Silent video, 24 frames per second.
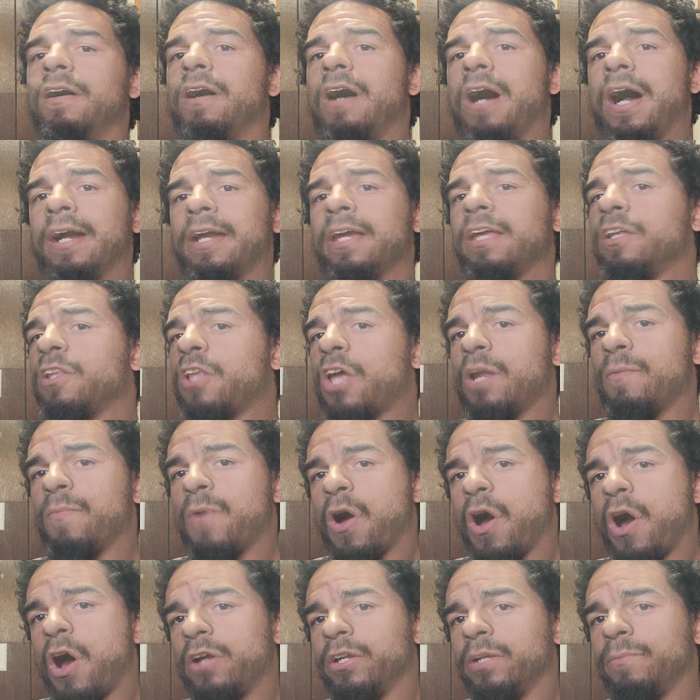I get a lot of my
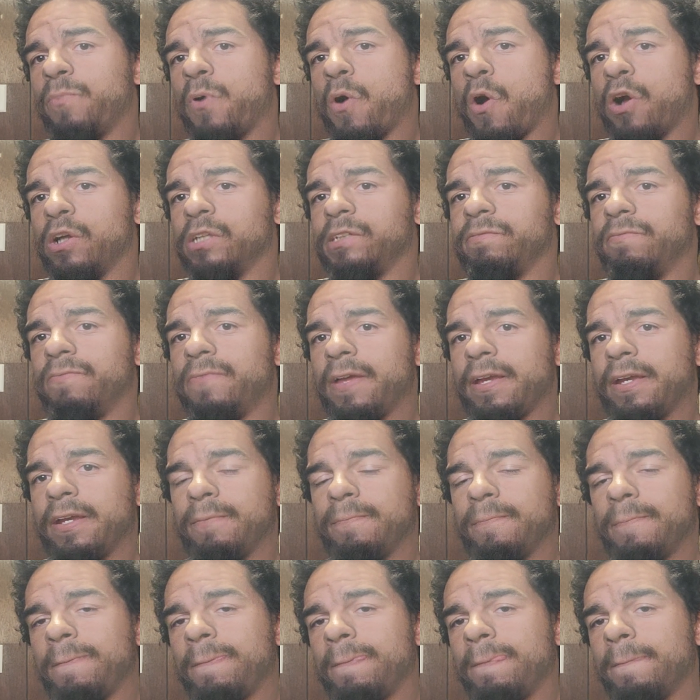Honda parts from
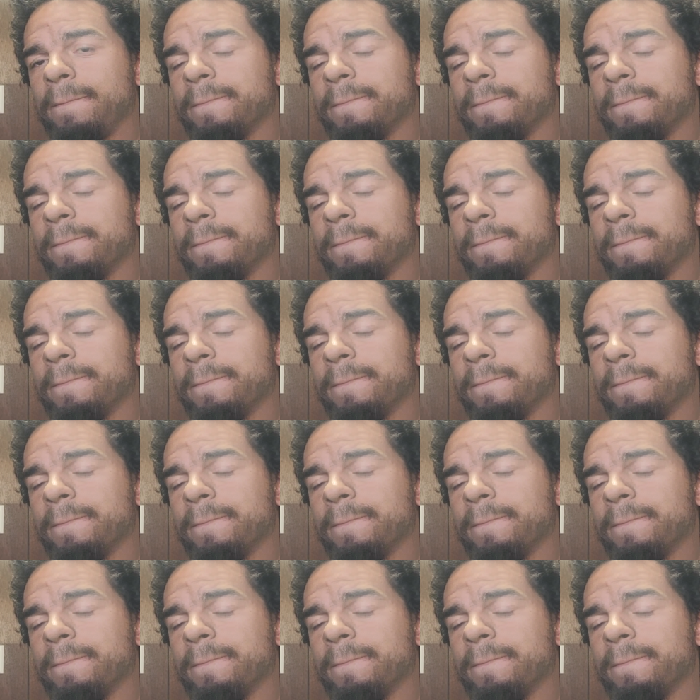them.